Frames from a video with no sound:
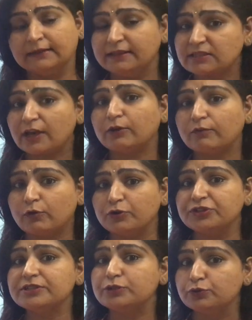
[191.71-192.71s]
These kind of
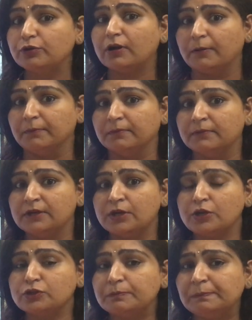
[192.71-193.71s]
questions do come.
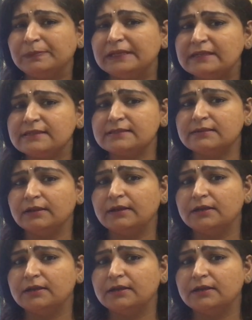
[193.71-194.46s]
So please